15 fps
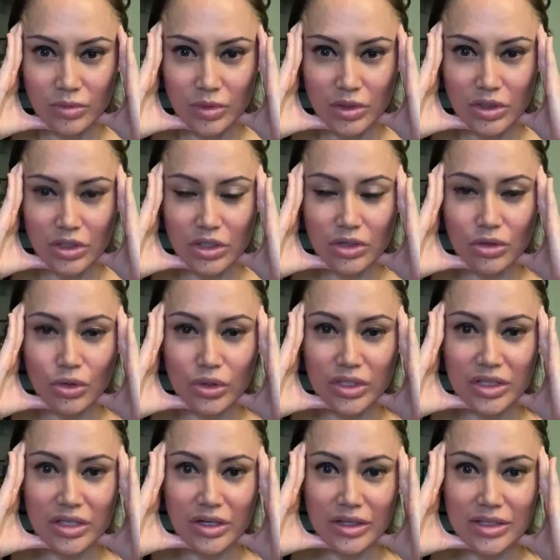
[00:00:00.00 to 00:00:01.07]
Good, hold it
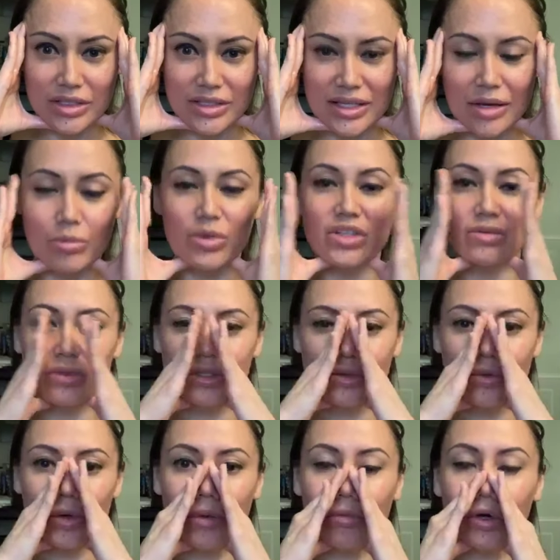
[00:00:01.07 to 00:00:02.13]
there at the temples. We'll do
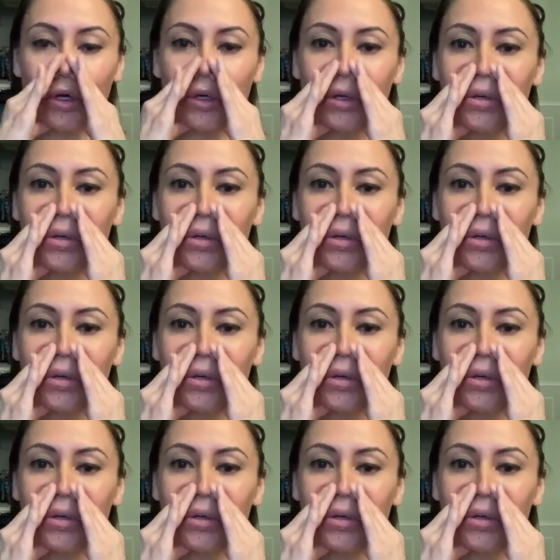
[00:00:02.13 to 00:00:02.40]
one more.